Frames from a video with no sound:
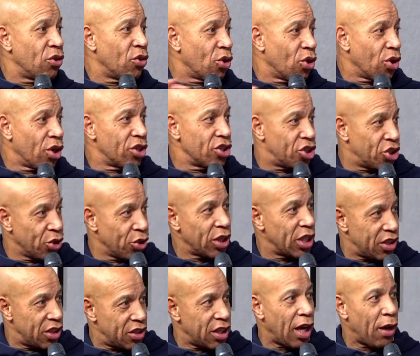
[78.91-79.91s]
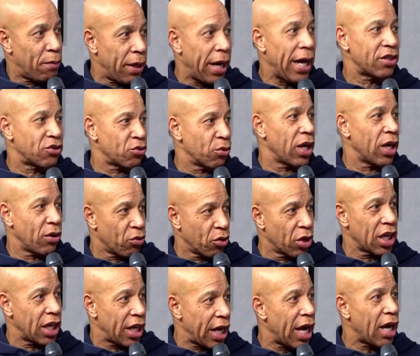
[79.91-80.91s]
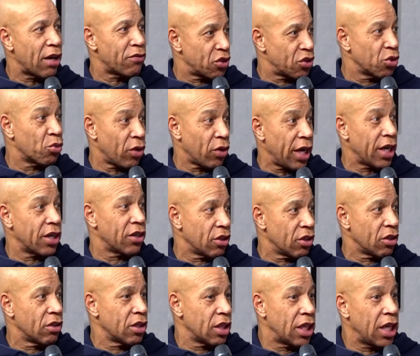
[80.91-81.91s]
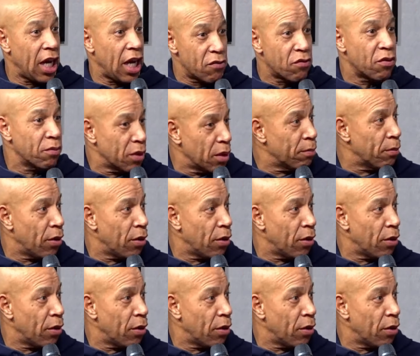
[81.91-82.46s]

or Julius, I'll pass when I really have to, Randall, gave him the